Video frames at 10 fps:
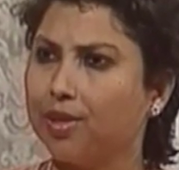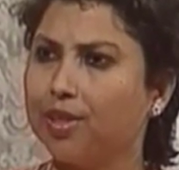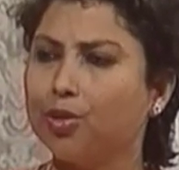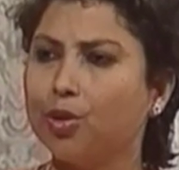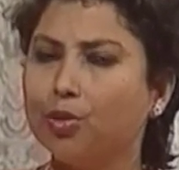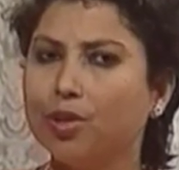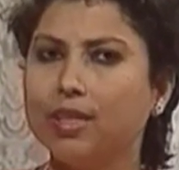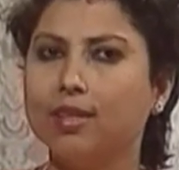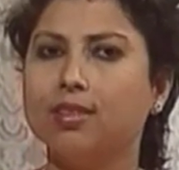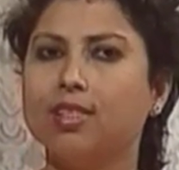It's not only
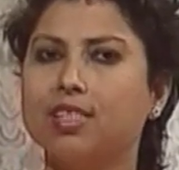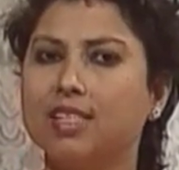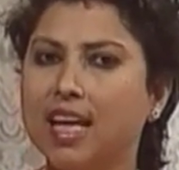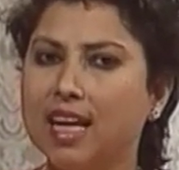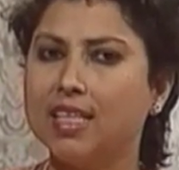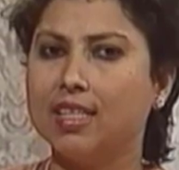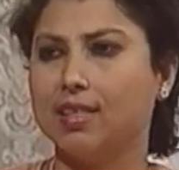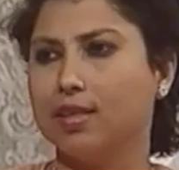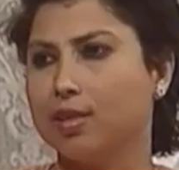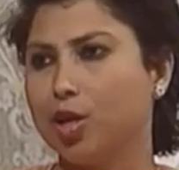that the state
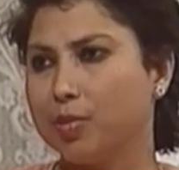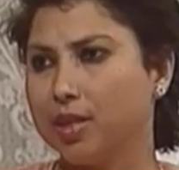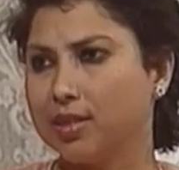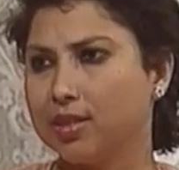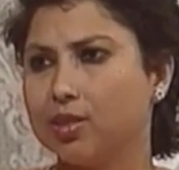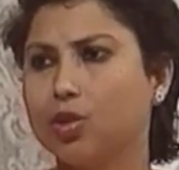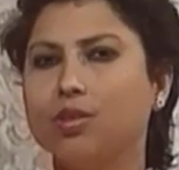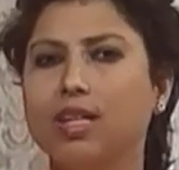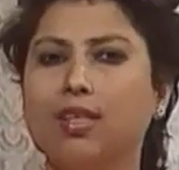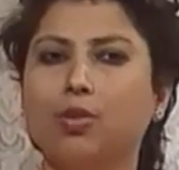uh, dominates. It's
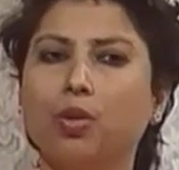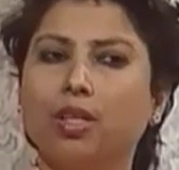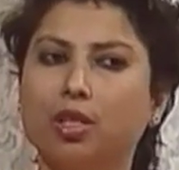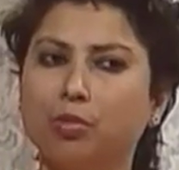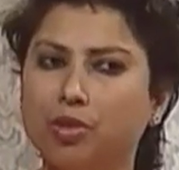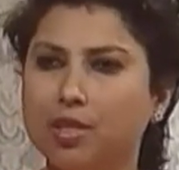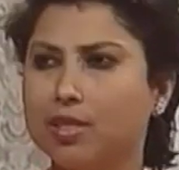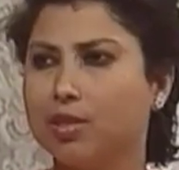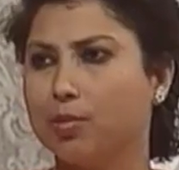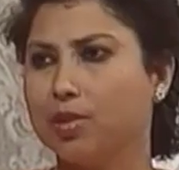not that only
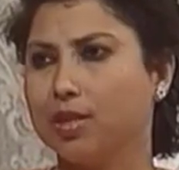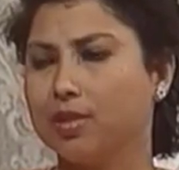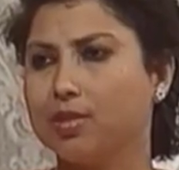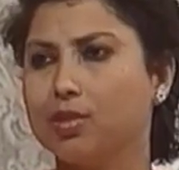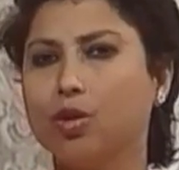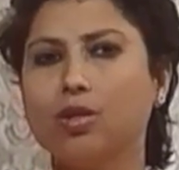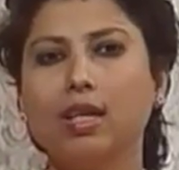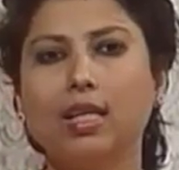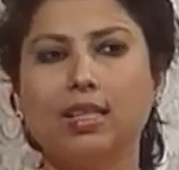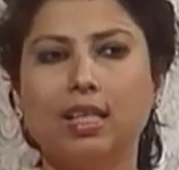communities dominate. It's not
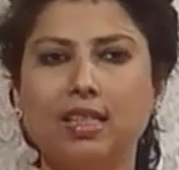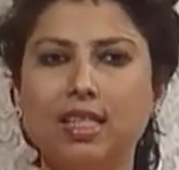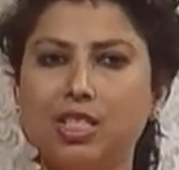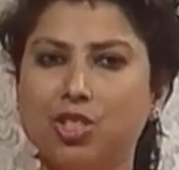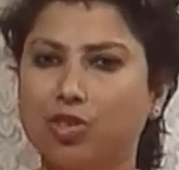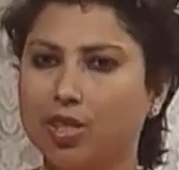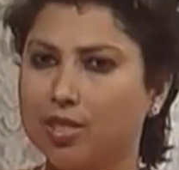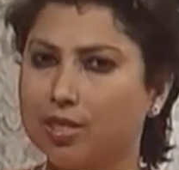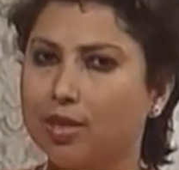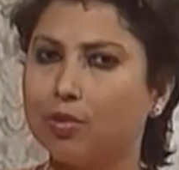that these
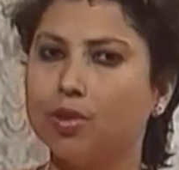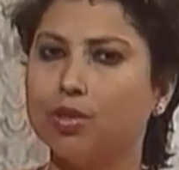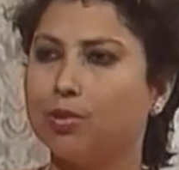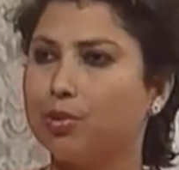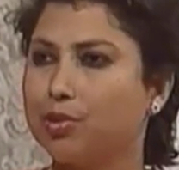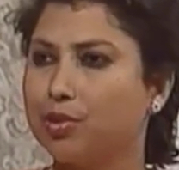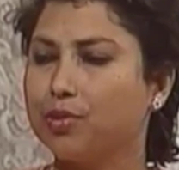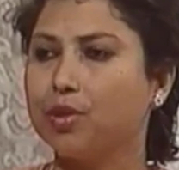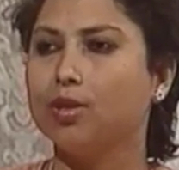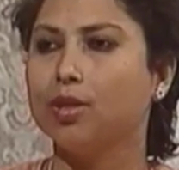structures are only source
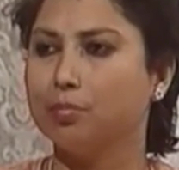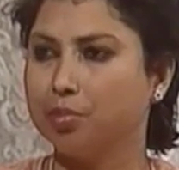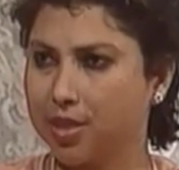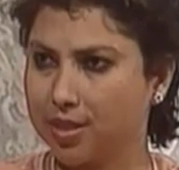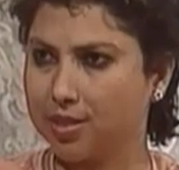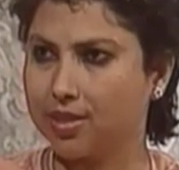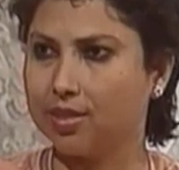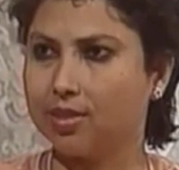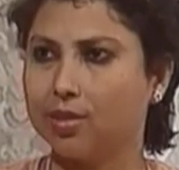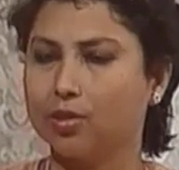of oppressions,
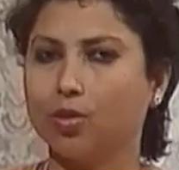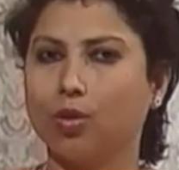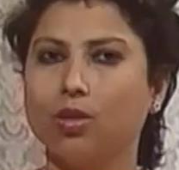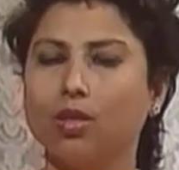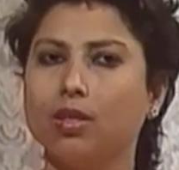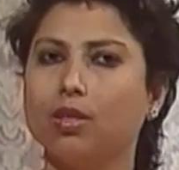as it is called.